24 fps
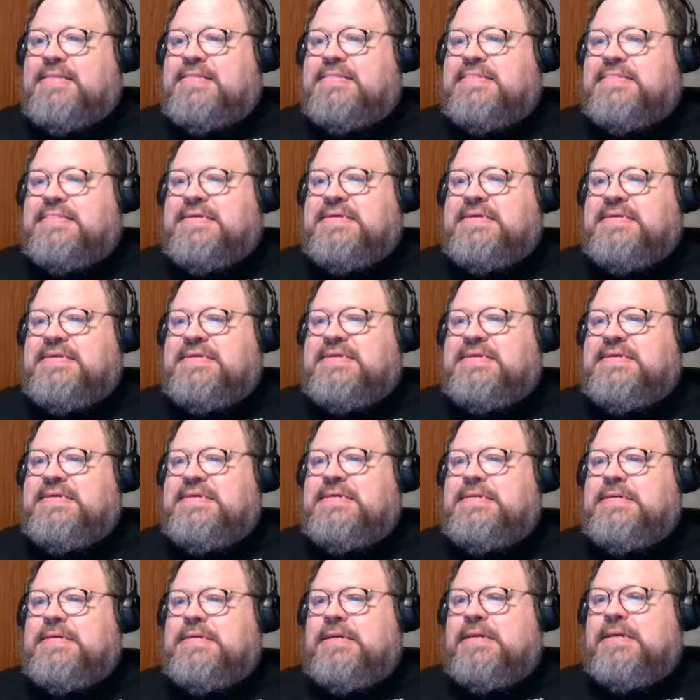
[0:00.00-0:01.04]

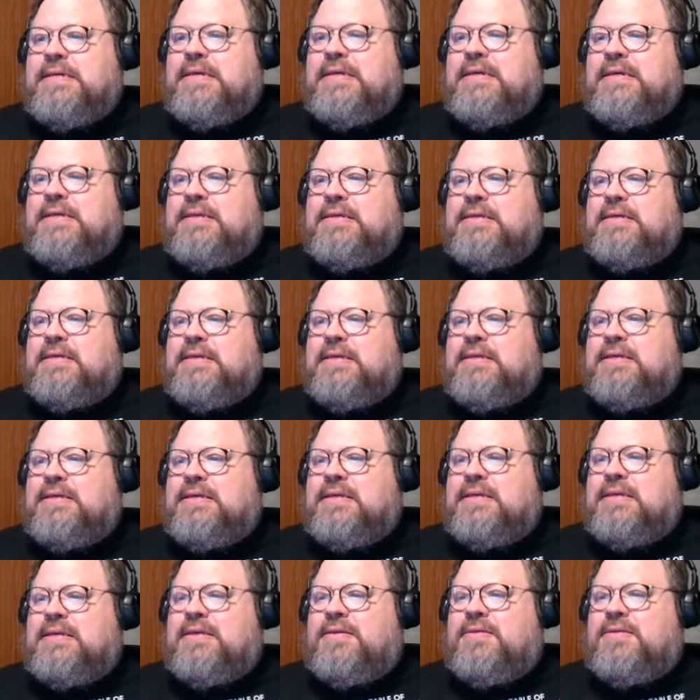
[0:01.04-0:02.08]
the
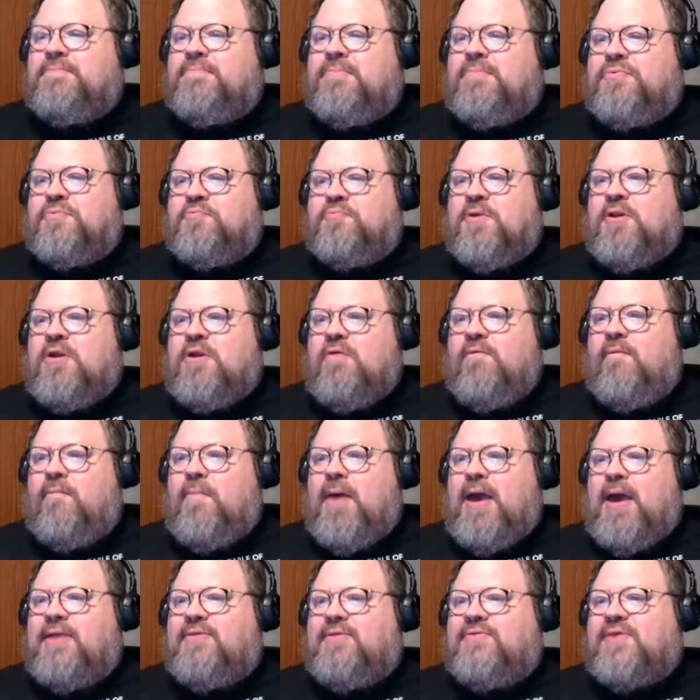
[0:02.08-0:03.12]
Splinter of
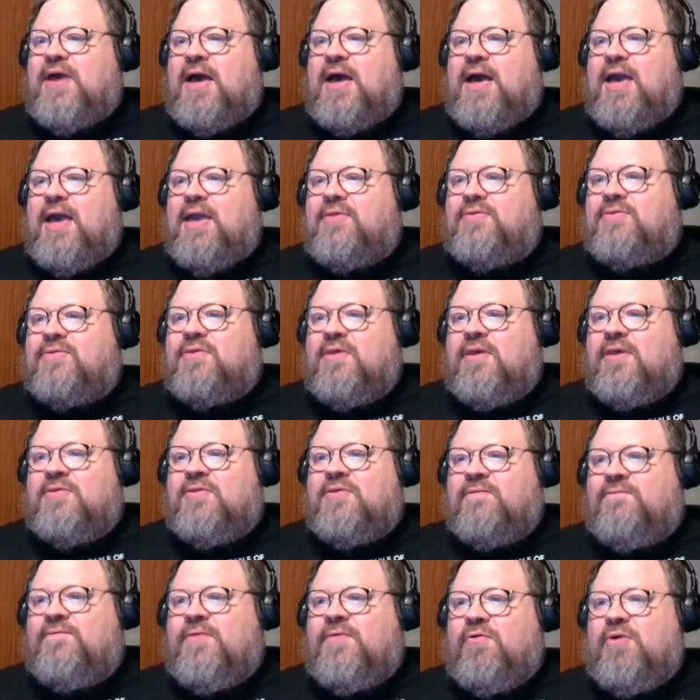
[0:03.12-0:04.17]
Mind's Eyes
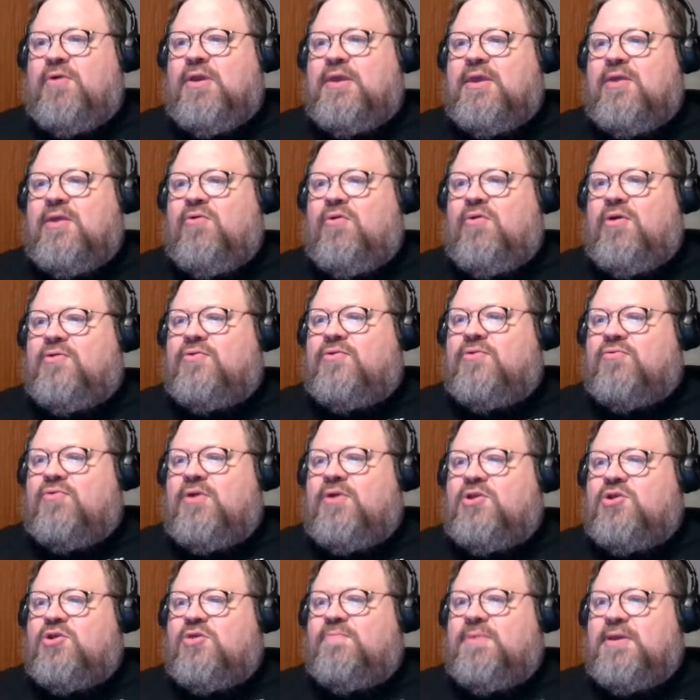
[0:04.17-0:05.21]
is a very curious
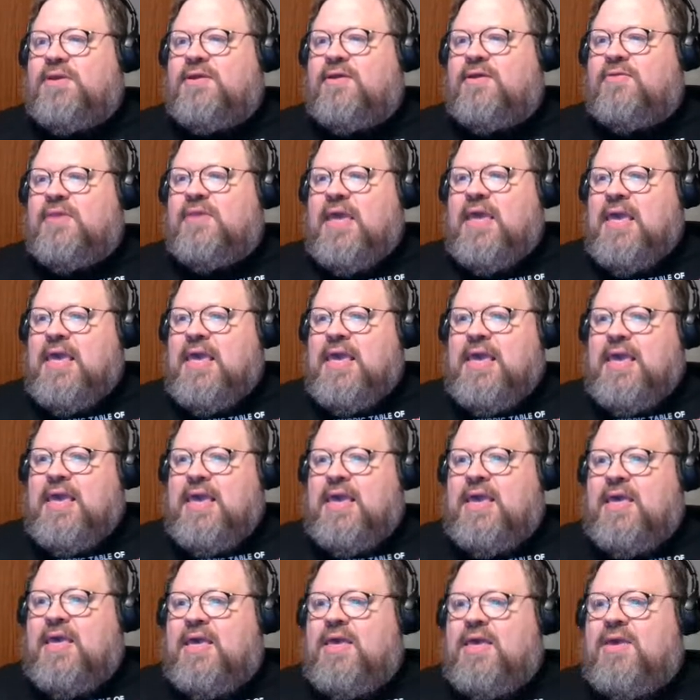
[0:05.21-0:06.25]
creature, because
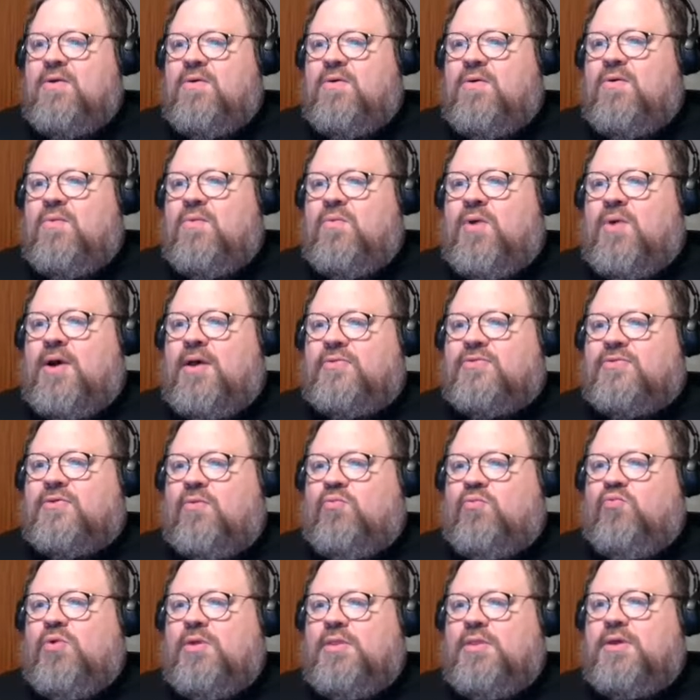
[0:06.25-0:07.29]
it was
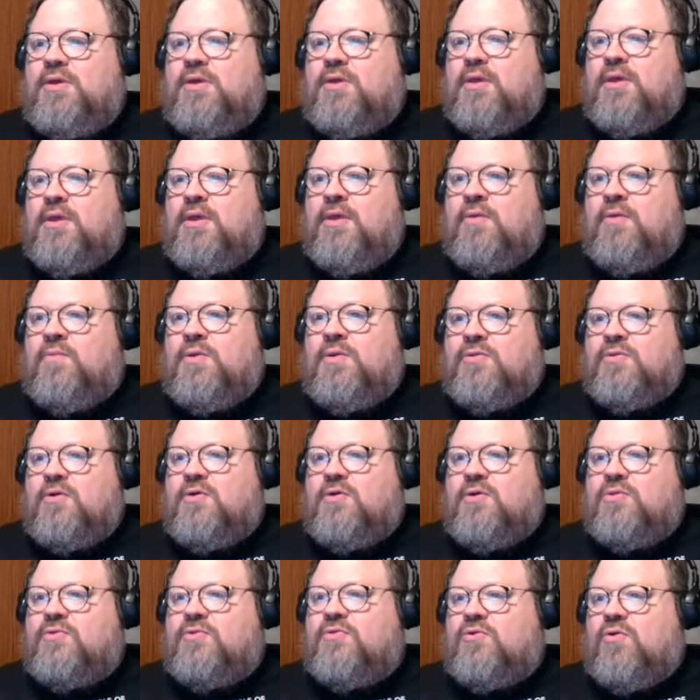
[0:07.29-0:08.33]
it was a
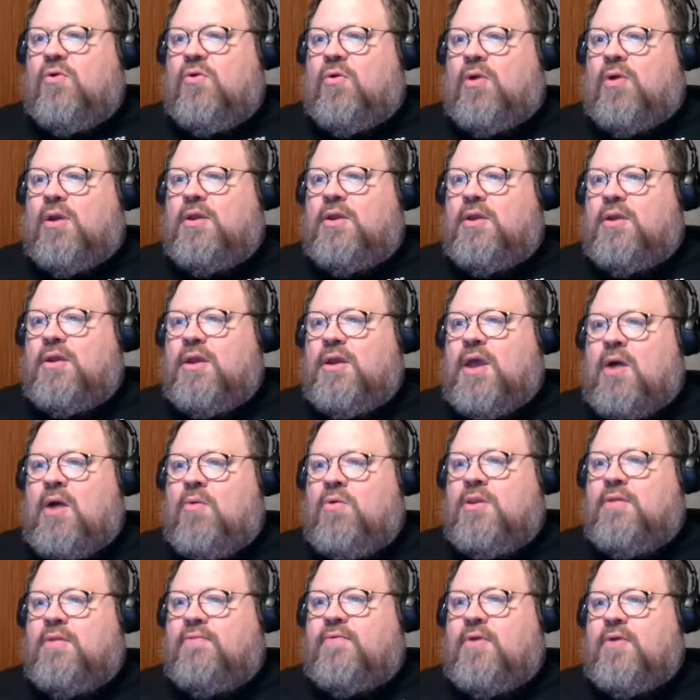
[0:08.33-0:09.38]
good story. I
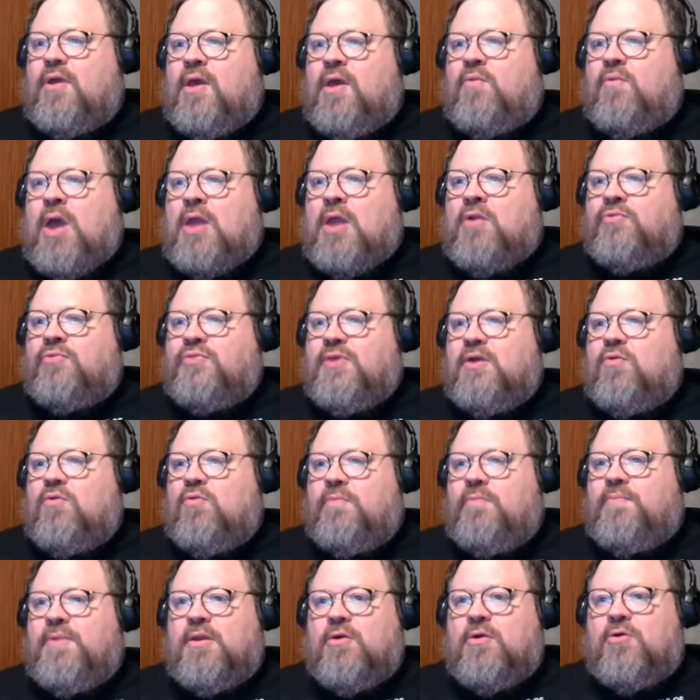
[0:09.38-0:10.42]
wouldn't have, I don't think it
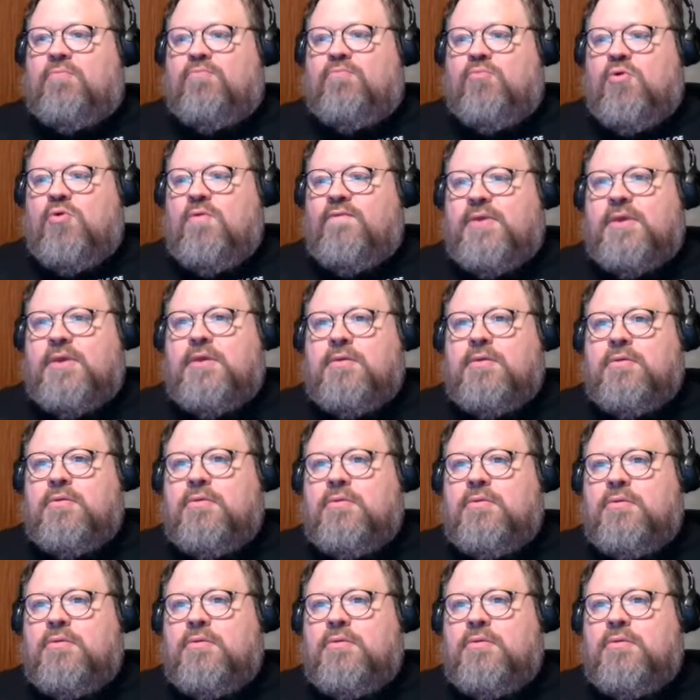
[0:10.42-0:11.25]
would have been a good movie,